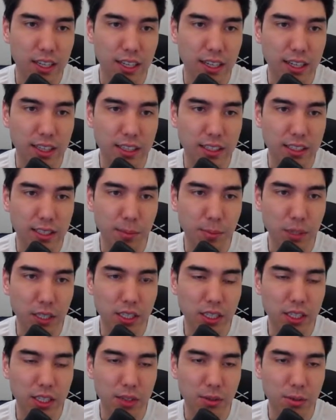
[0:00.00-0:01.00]
And
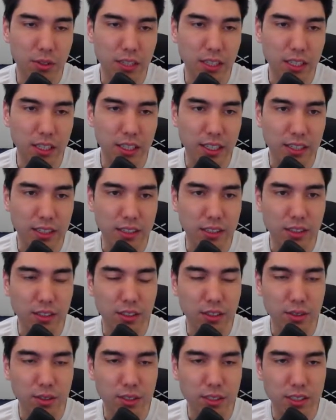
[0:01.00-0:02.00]
typically, what they like to
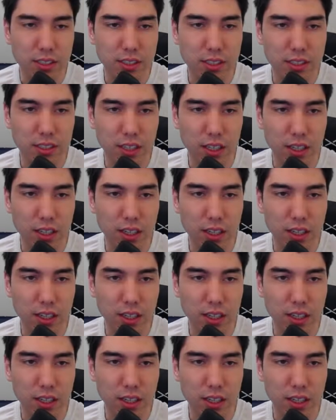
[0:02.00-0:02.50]
do is